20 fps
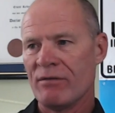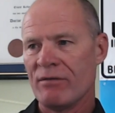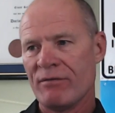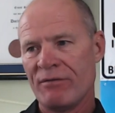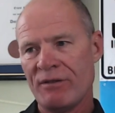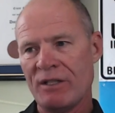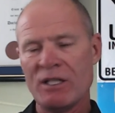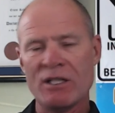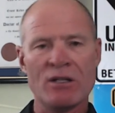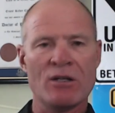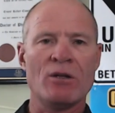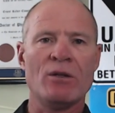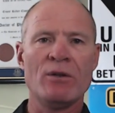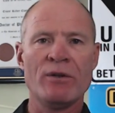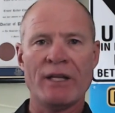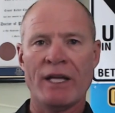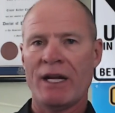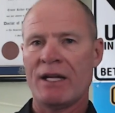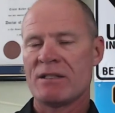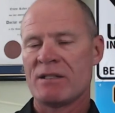vehicle
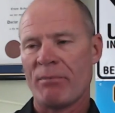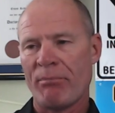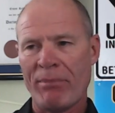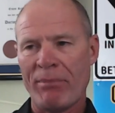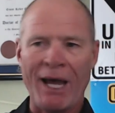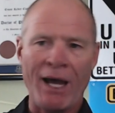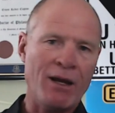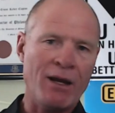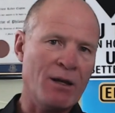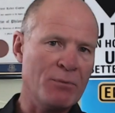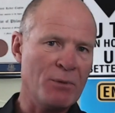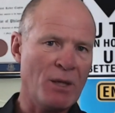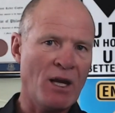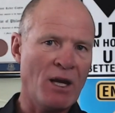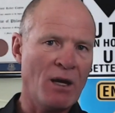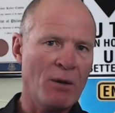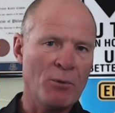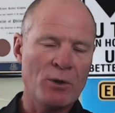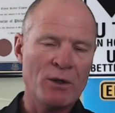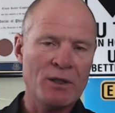that has a backup
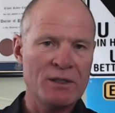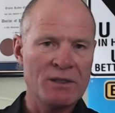camera.